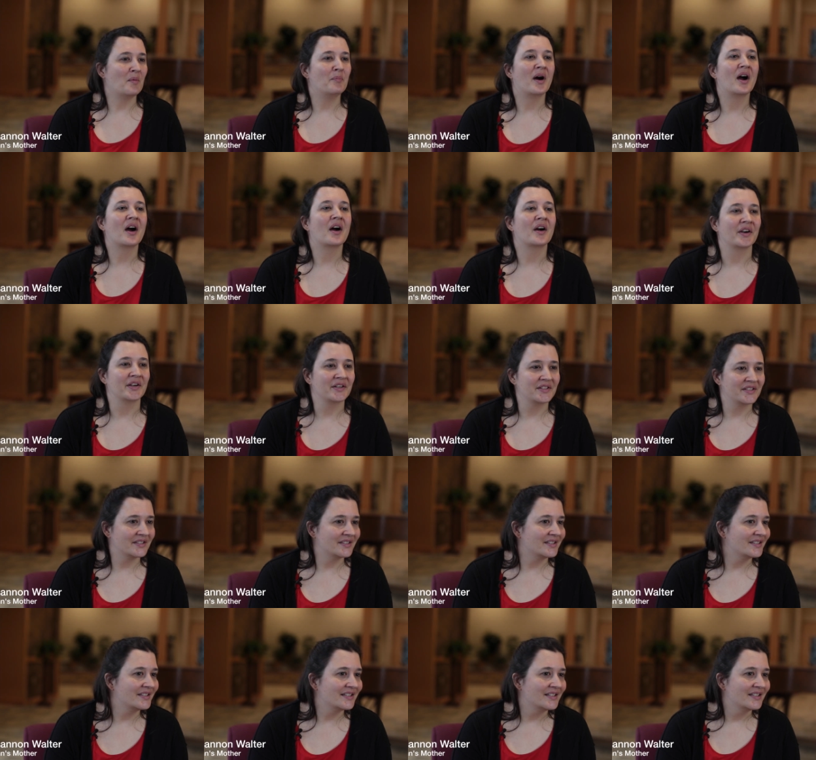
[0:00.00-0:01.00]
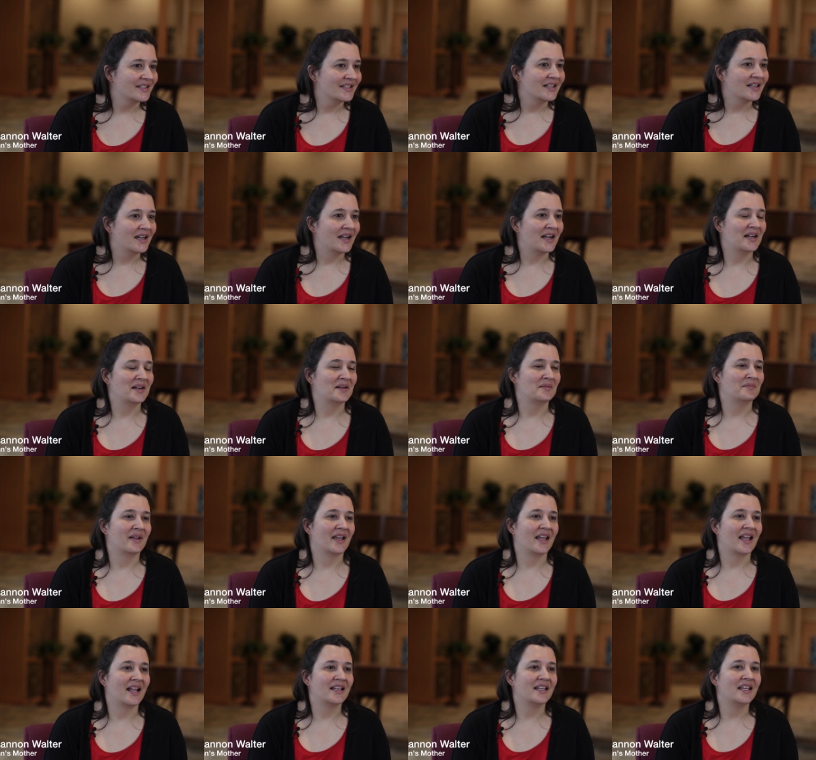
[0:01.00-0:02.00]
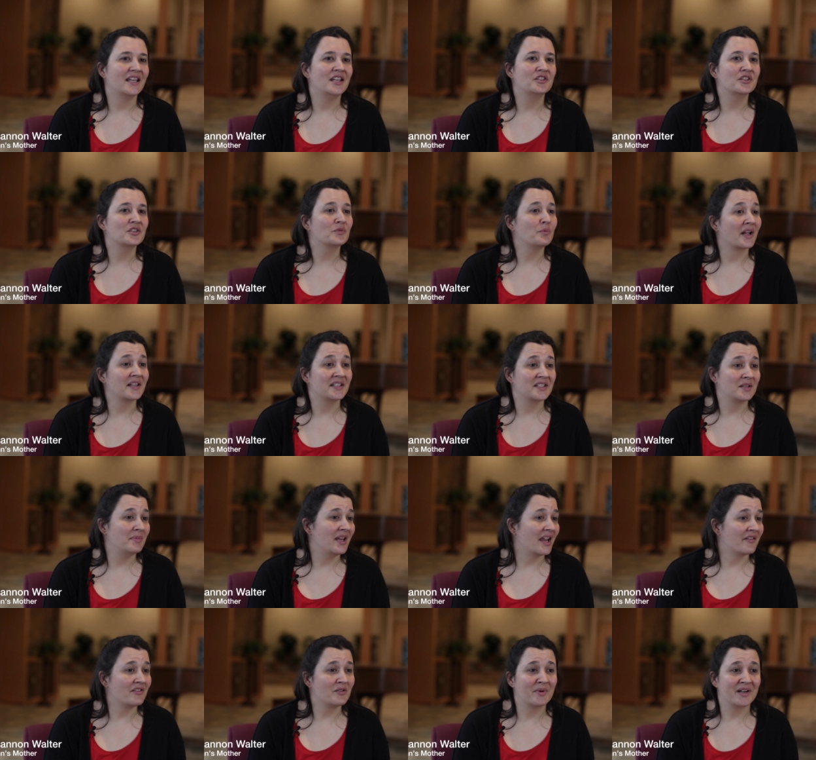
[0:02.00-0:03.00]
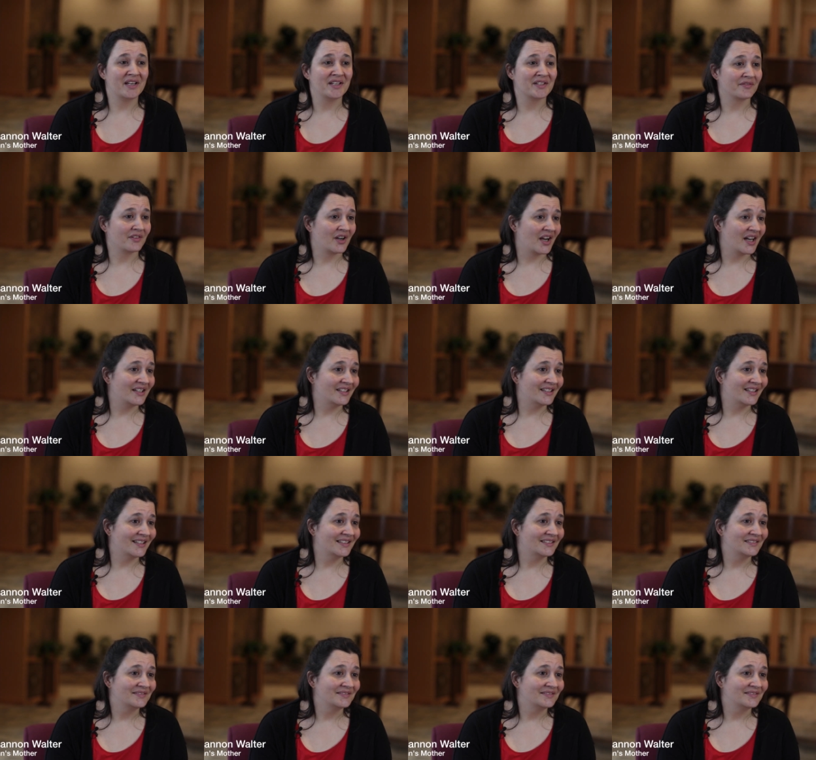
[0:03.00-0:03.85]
a part. Um, and he just wants to be everybody's friend.